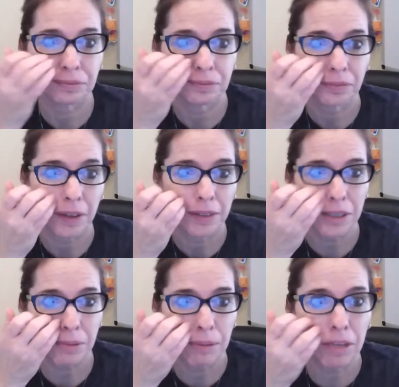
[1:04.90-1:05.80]
this might
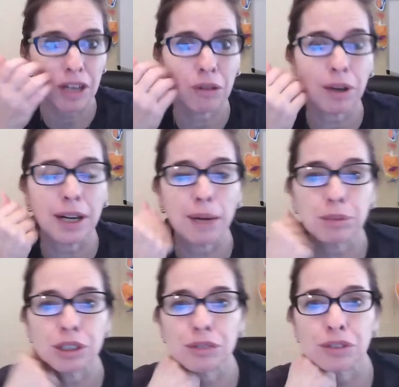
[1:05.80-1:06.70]
be a great option
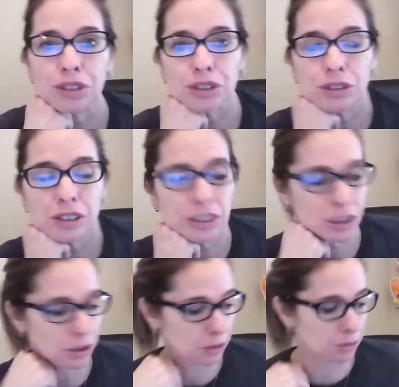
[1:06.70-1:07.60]
for students
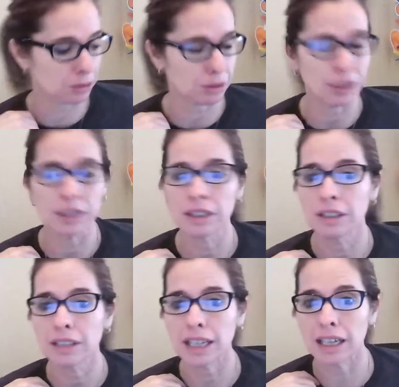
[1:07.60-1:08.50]
who
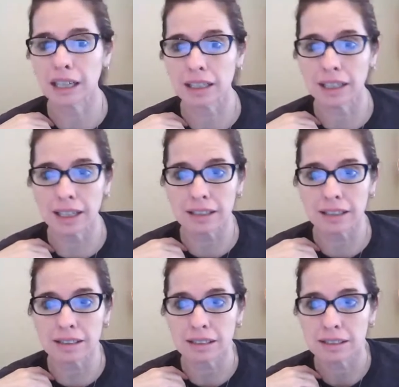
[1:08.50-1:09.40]
cannot connect
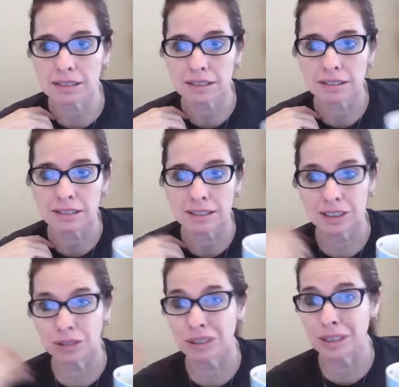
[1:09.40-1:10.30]
into
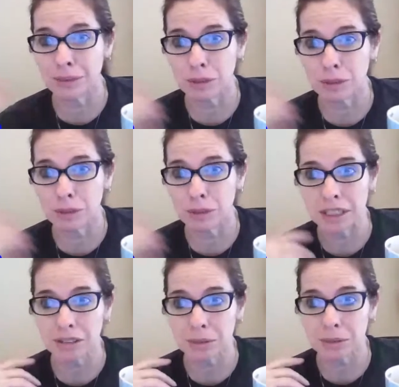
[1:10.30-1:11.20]
a Teams meeting or
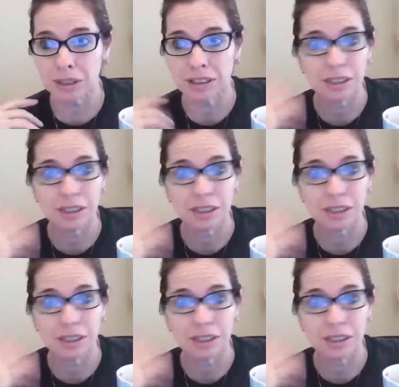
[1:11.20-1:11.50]
something.